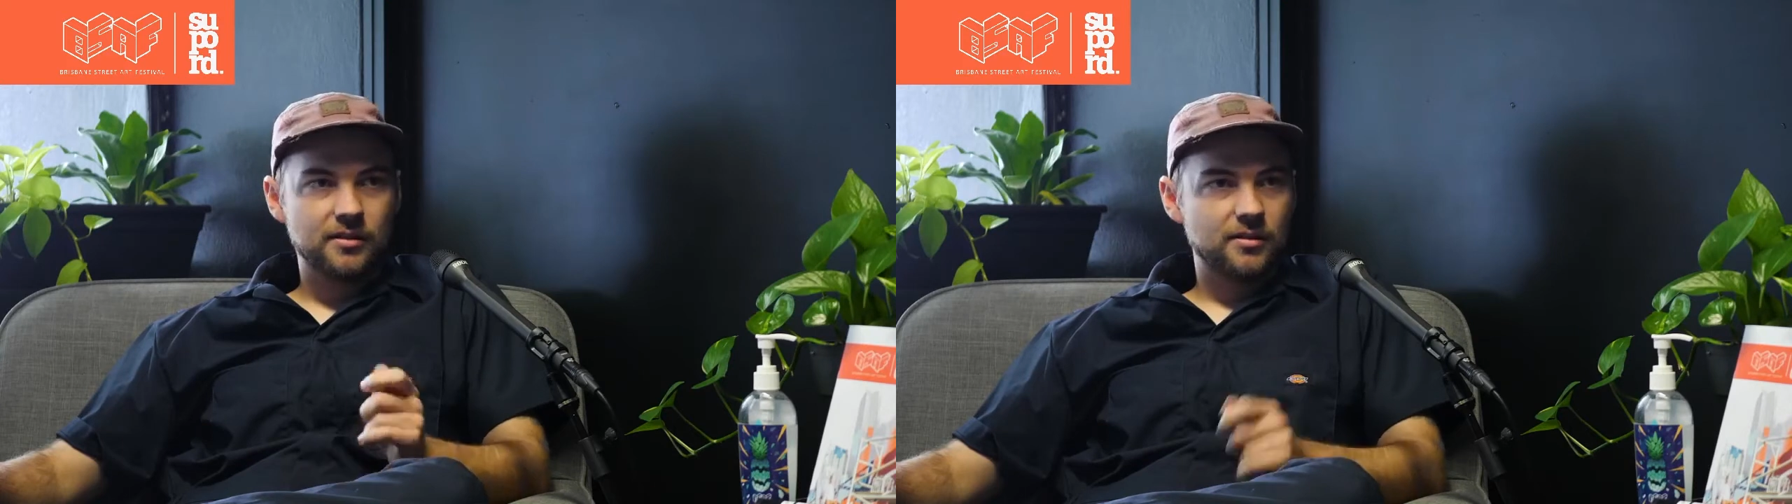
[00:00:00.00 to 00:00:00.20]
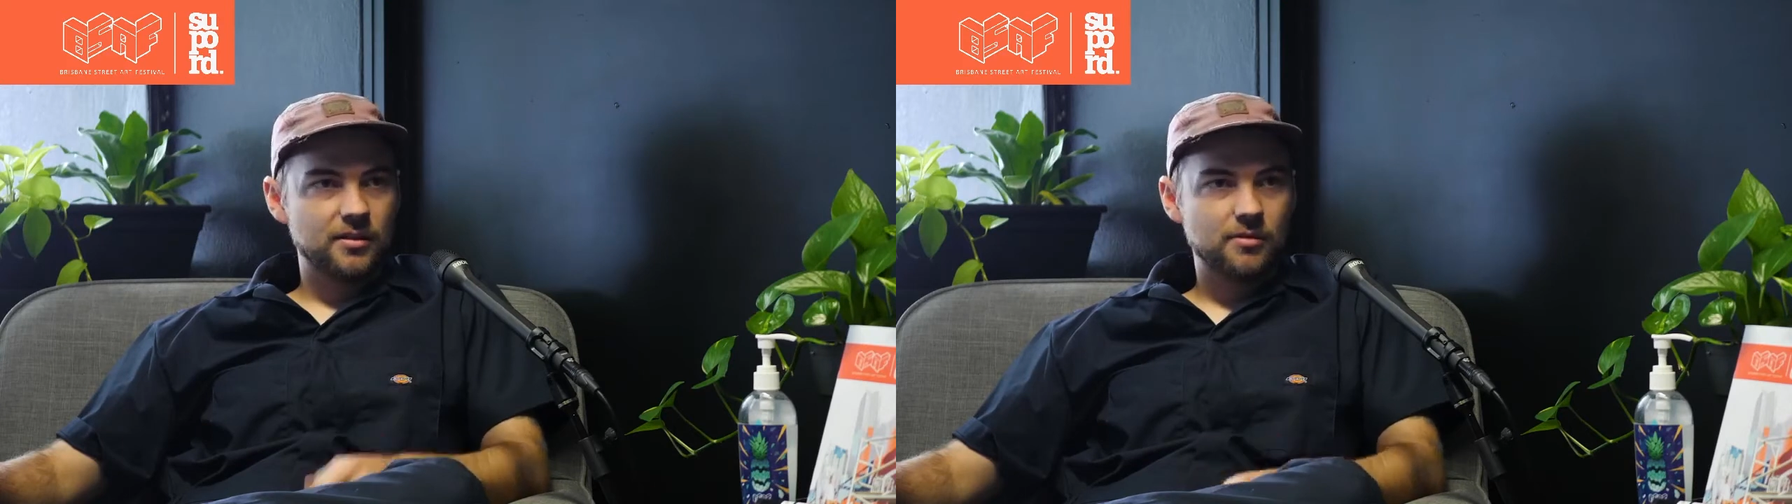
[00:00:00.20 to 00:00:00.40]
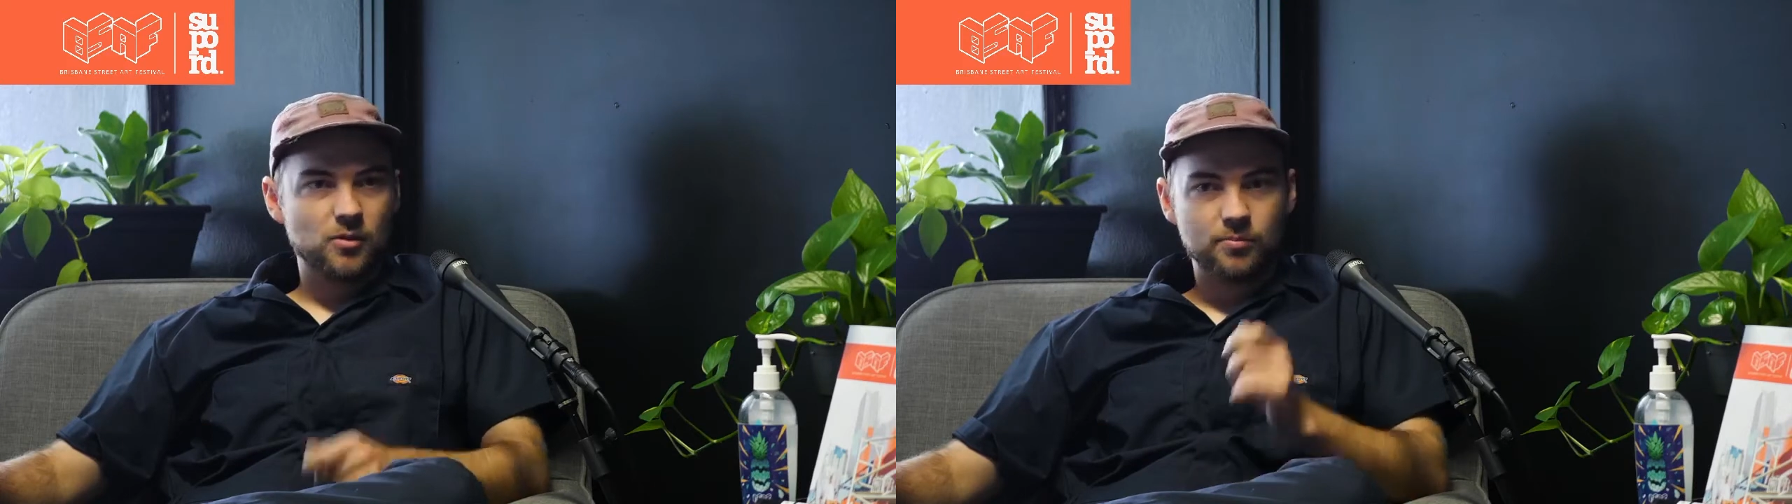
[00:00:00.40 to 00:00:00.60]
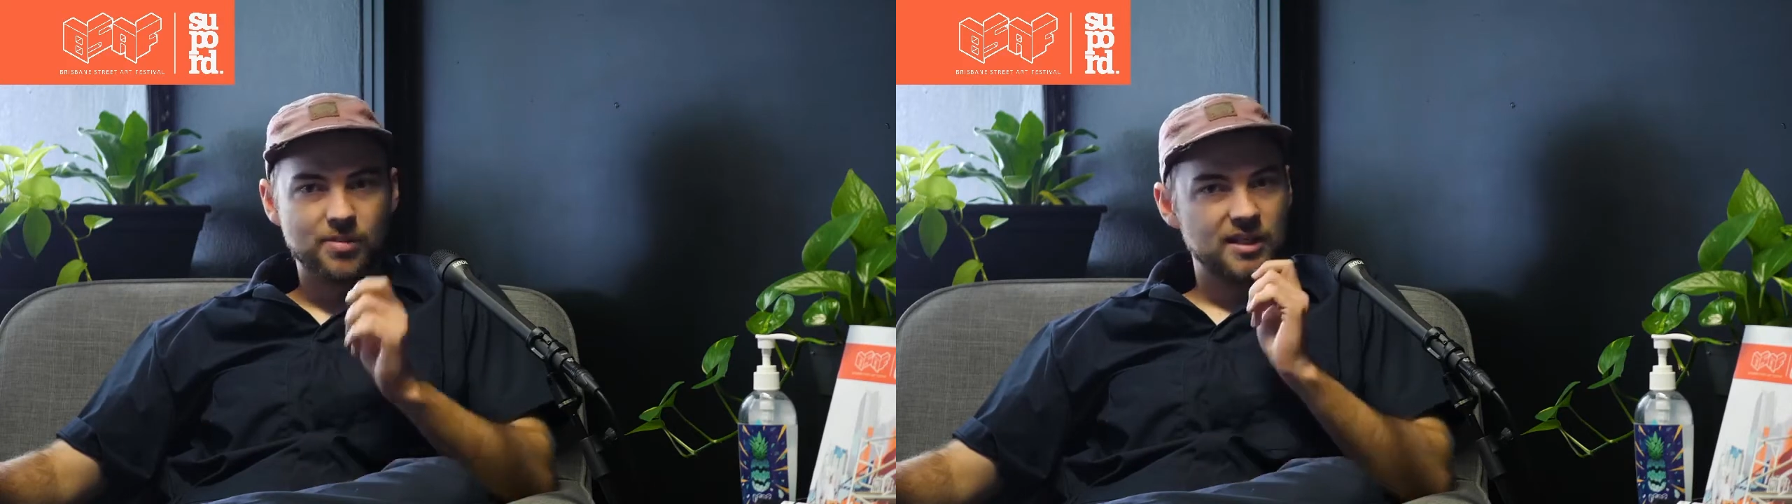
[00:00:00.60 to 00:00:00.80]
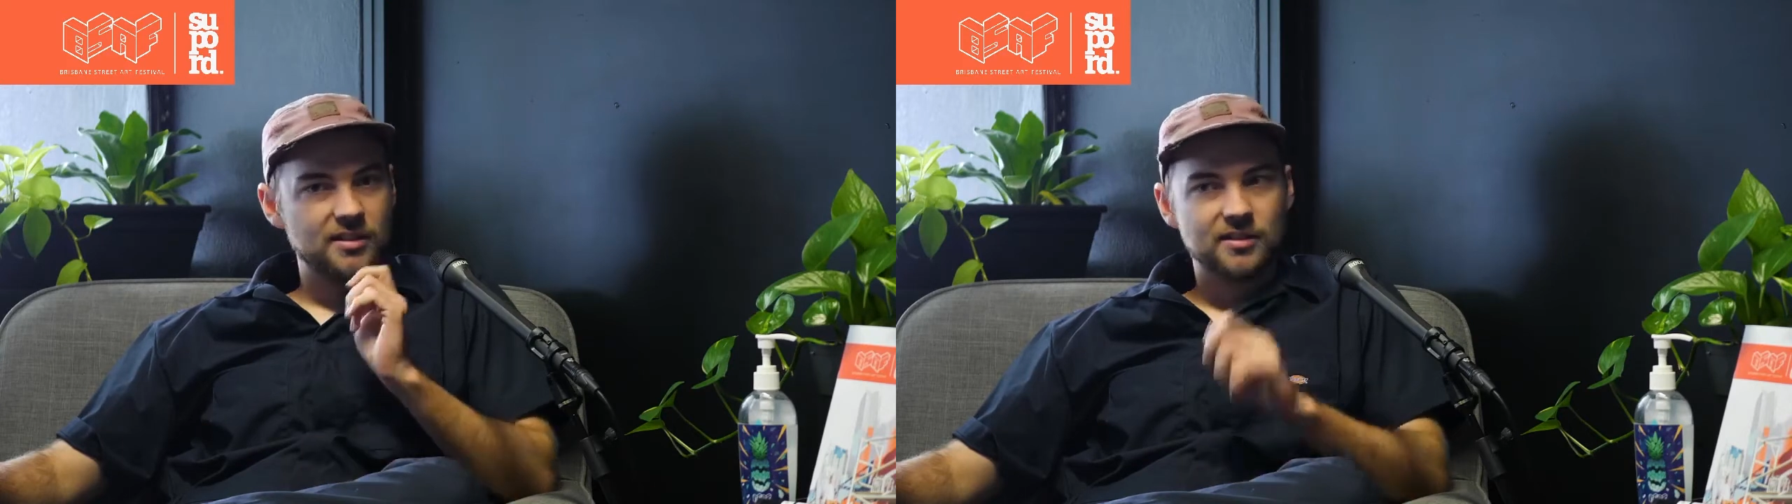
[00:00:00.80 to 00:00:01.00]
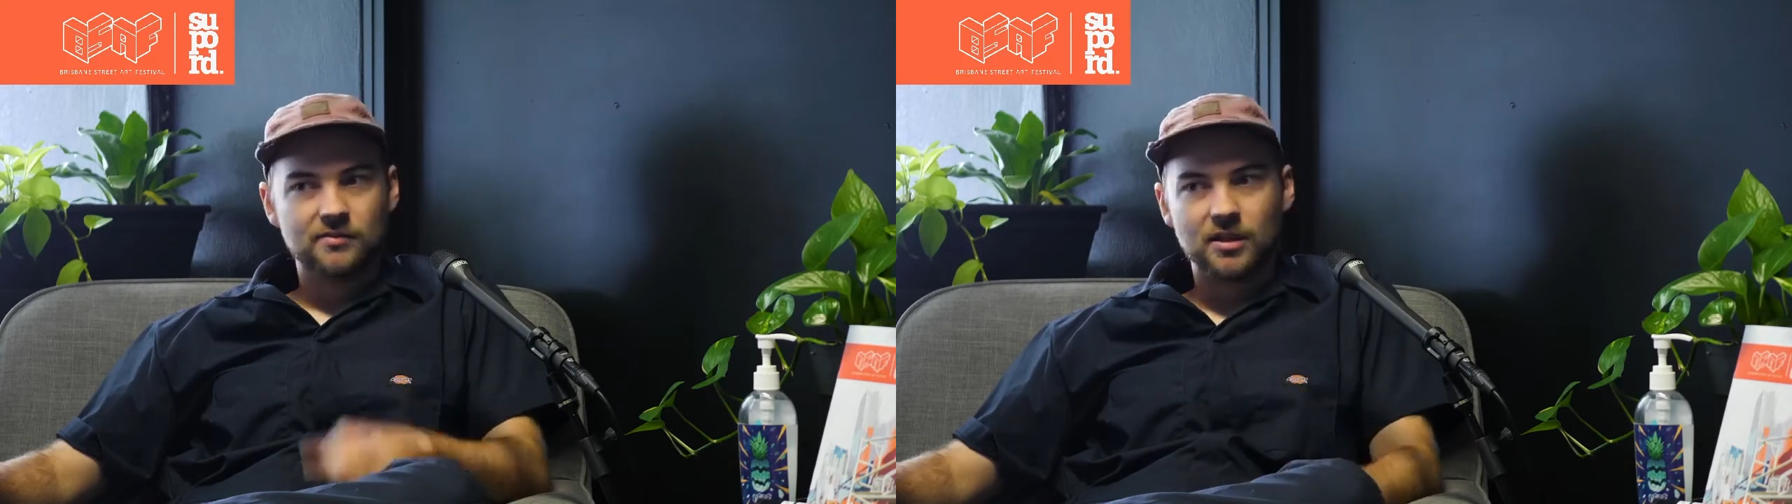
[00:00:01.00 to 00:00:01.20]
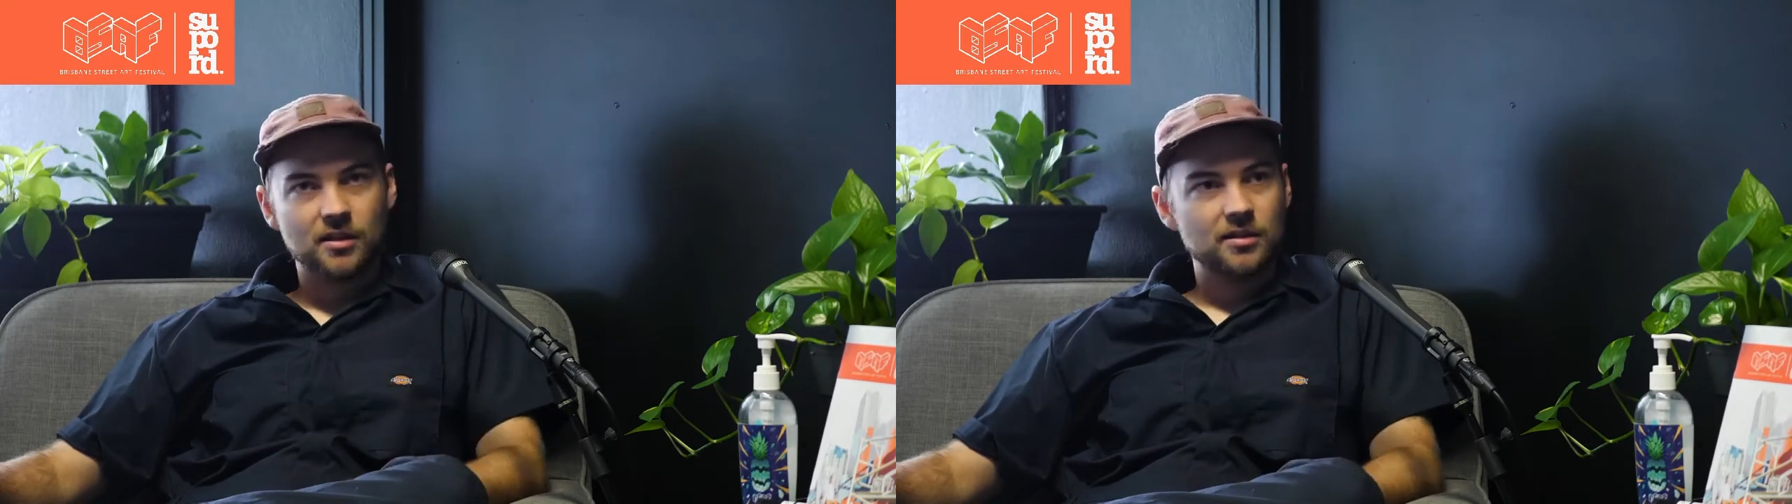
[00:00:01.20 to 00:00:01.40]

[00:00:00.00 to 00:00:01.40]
The more paintings I've done,